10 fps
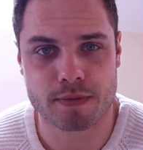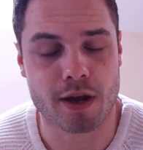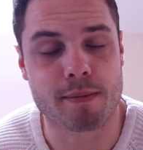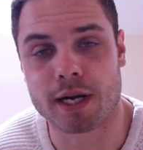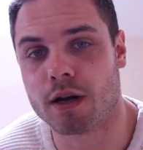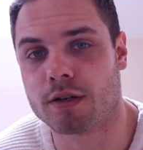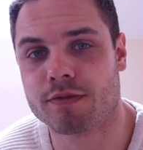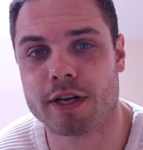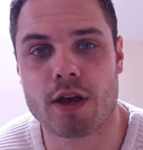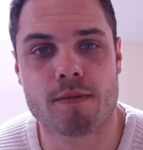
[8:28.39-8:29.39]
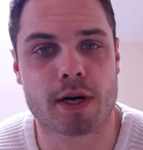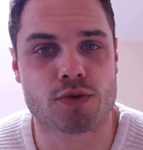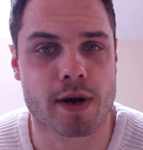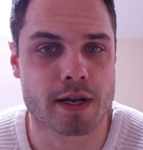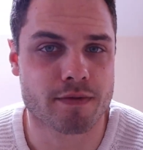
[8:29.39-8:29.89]
Now in my last video, my
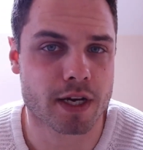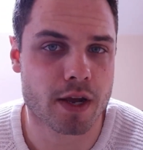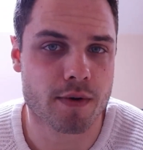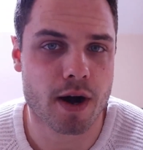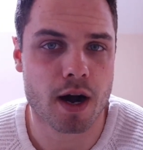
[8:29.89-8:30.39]
training video,